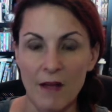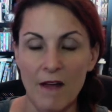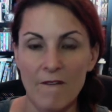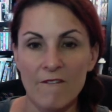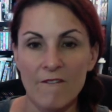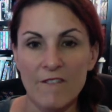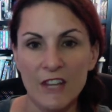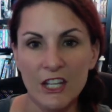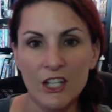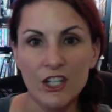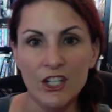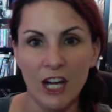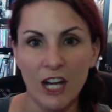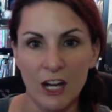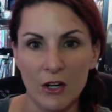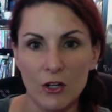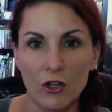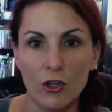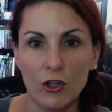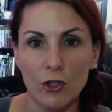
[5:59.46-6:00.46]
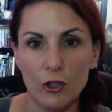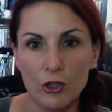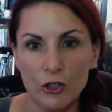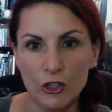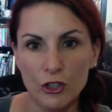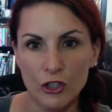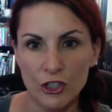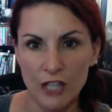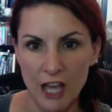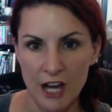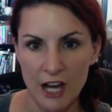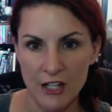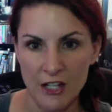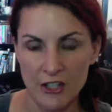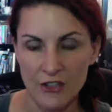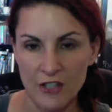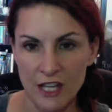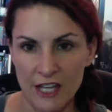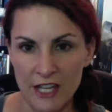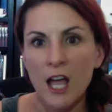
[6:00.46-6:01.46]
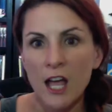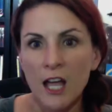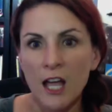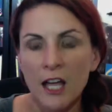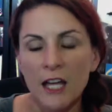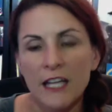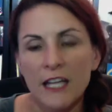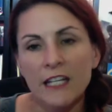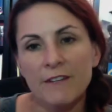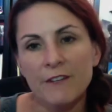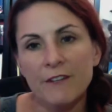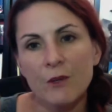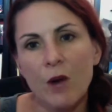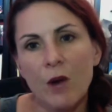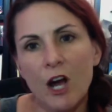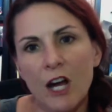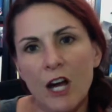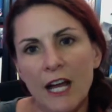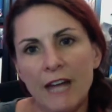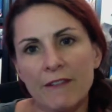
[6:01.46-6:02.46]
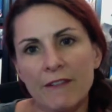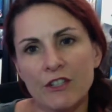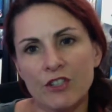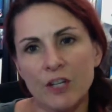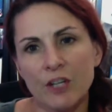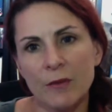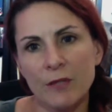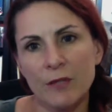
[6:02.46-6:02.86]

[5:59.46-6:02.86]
figure out who your character is. And if you are having trouble